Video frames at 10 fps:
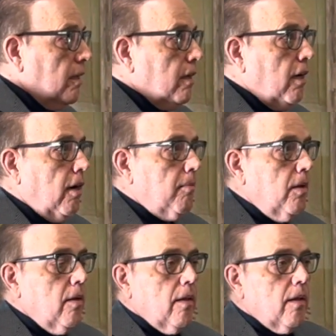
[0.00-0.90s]

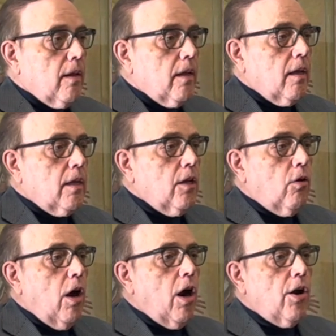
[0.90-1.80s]

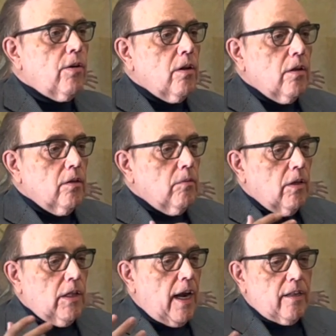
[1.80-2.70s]
Art,
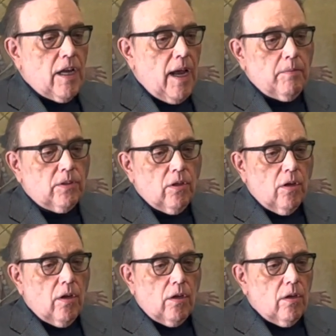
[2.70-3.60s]
a lot of times
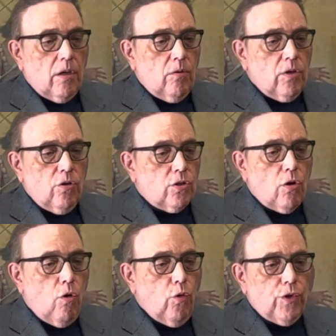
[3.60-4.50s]
you're
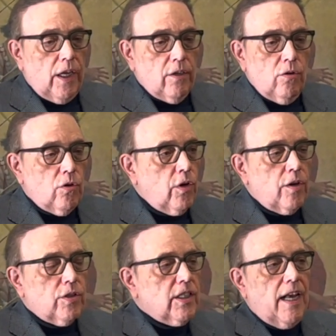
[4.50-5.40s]
told that you don't
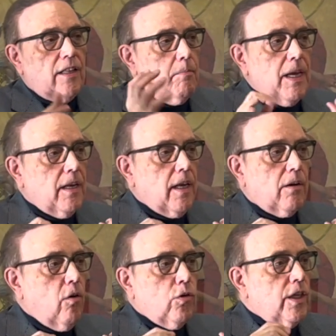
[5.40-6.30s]
understand the
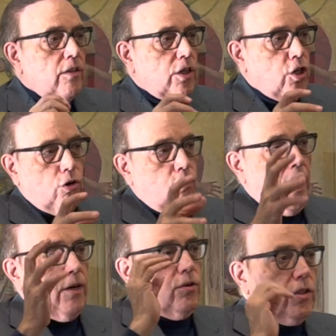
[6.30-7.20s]
meaning. Only the
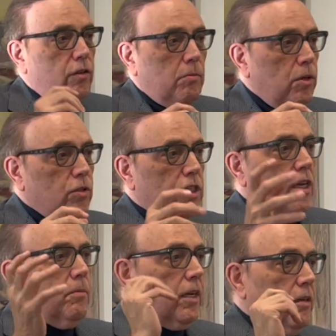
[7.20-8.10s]
curators of the
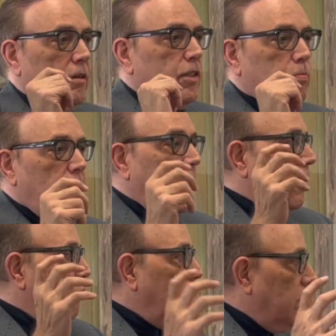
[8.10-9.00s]
museum can
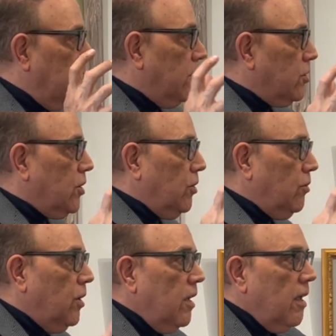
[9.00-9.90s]
explain what it means to you.